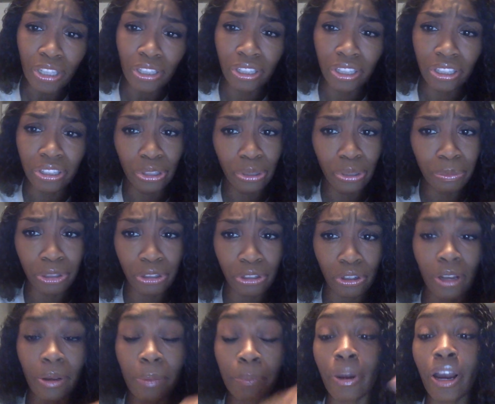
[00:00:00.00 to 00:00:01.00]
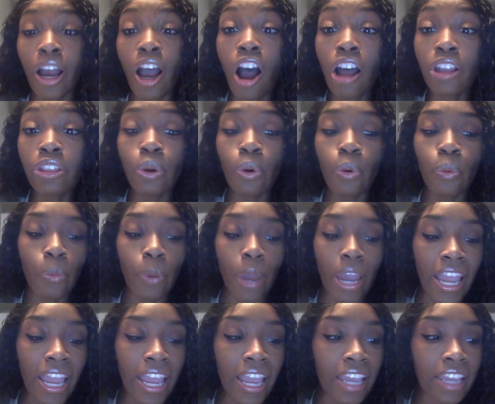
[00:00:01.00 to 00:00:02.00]
to Doom Patrol. But on the
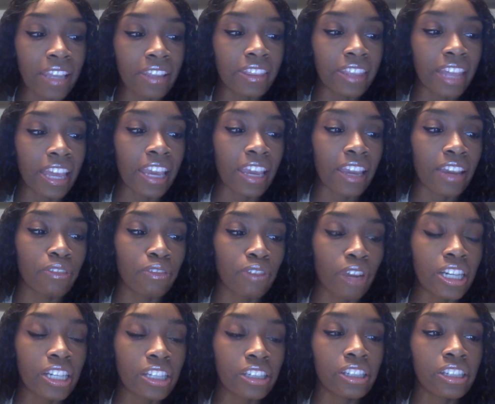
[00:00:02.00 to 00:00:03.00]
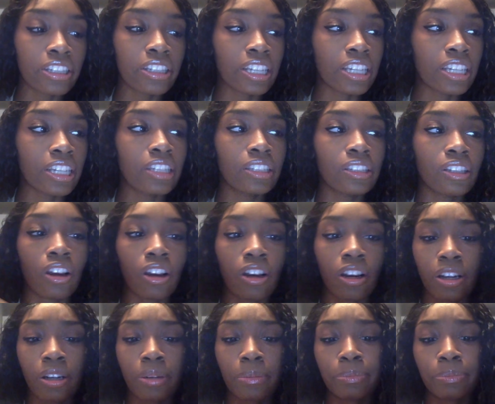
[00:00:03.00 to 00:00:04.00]
way they run into these
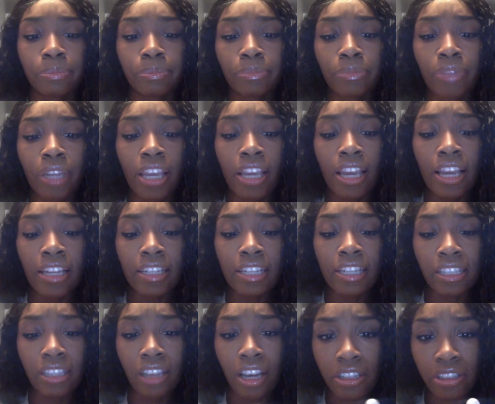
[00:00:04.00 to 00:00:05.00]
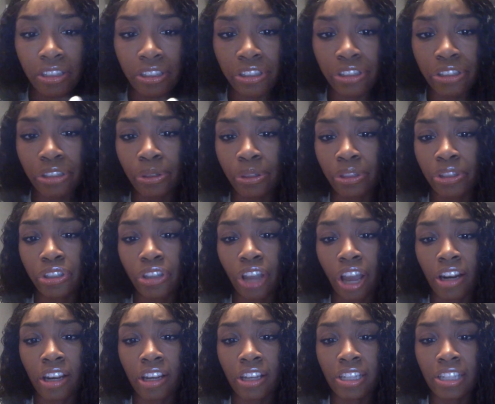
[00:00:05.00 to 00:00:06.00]
hunters who had
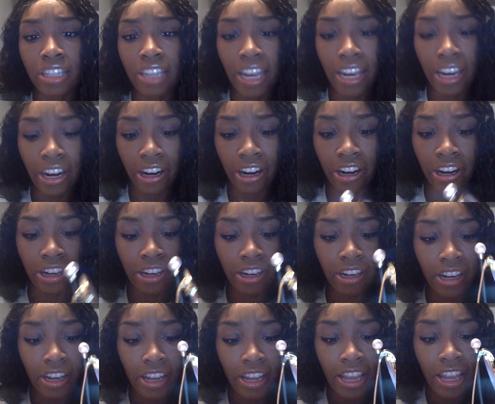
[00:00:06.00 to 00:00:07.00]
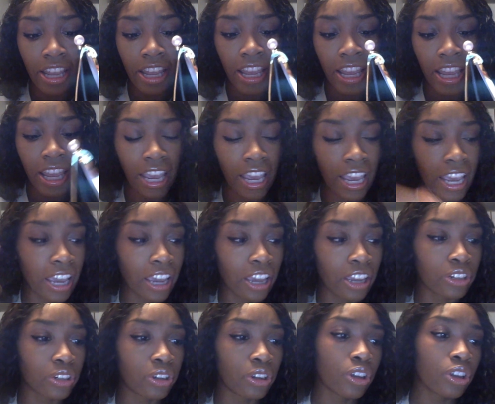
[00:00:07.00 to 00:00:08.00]
shot a deer,
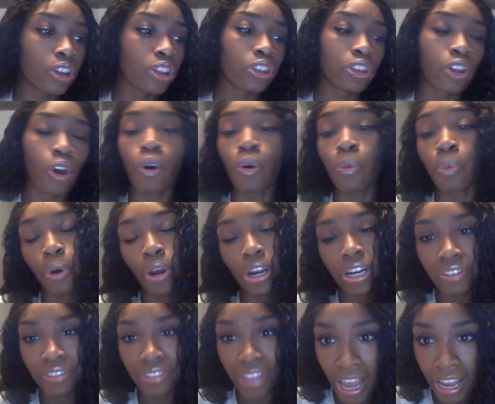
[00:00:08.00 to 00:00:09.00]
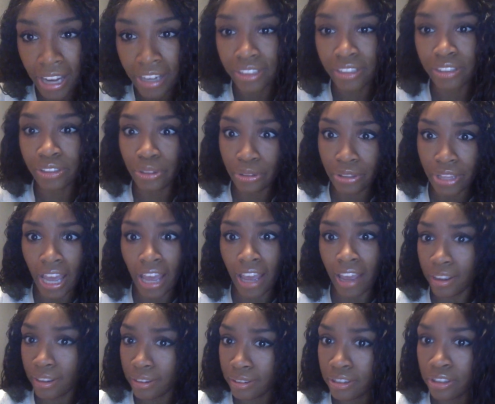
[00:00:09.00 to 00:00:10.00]
and the whole point of that is so
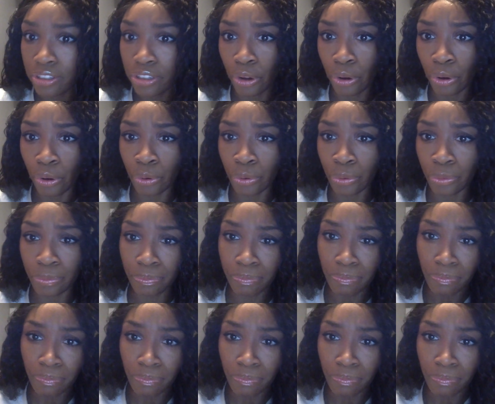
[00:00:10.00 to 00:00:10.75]
that, you know,